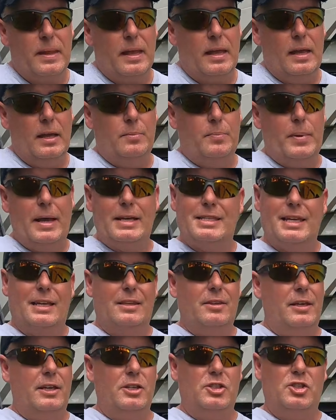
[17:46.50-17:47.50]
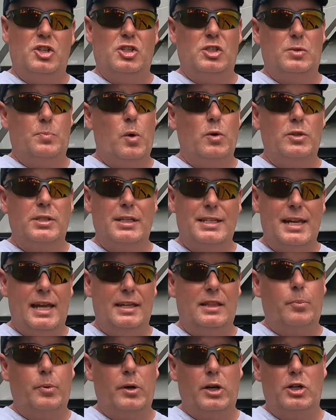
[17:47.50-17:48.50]
it basically is just supposed to take
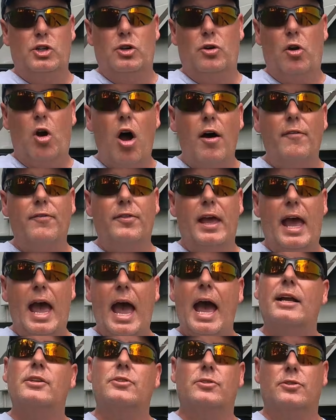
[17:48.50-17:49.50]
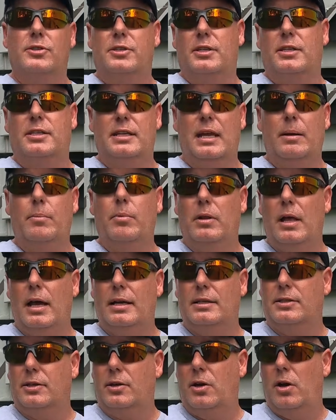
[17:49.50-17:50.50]
the pressure off the axles to
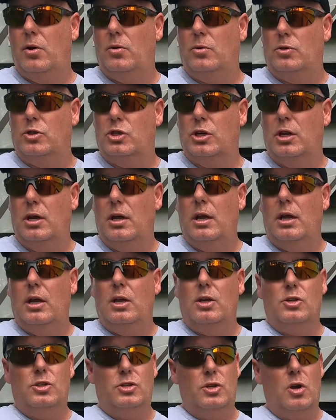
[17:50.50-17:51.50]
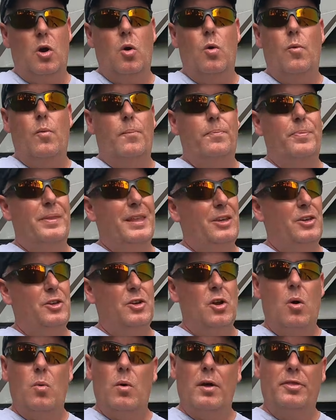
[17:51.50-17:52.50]
stabilize the coach. So you
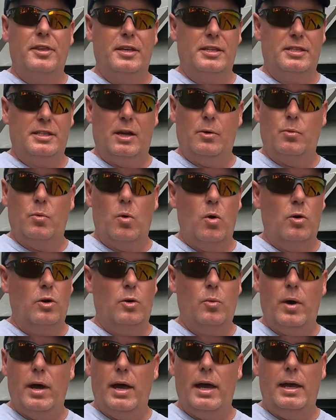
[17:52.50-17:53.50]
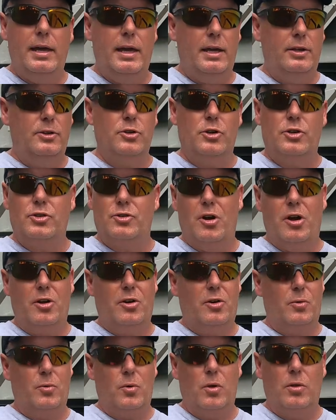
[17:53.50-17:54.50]
don't want this thing rolling away, hitting your
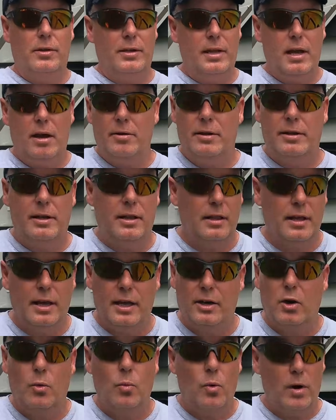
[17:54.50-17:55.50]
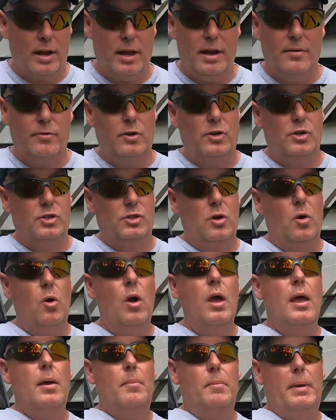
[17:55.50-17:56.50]
truck or rolling down into the lake or whatever. So
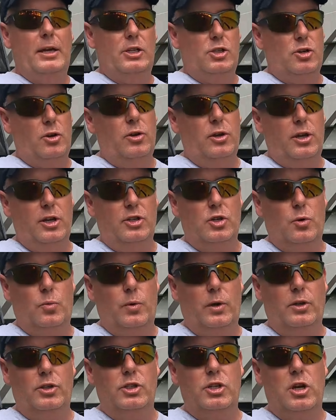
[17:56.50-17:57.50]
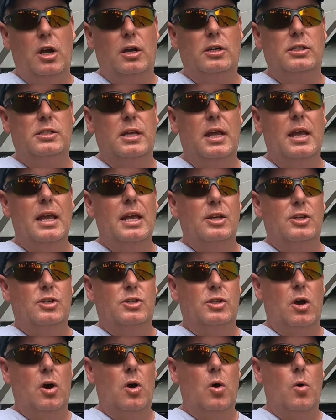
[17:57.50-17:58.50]
make sure you get your wheel chucks.
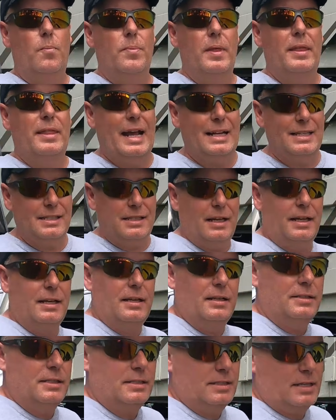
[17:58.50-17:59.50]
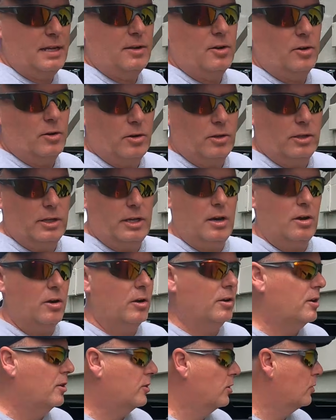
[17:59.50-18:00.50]
So that's, like I said earlier,
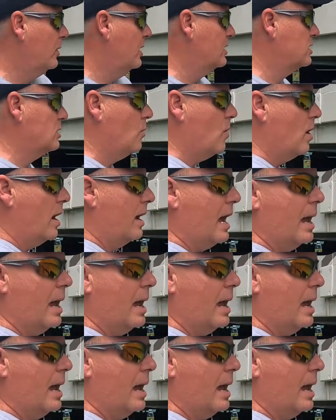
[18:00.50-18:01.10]
another reason why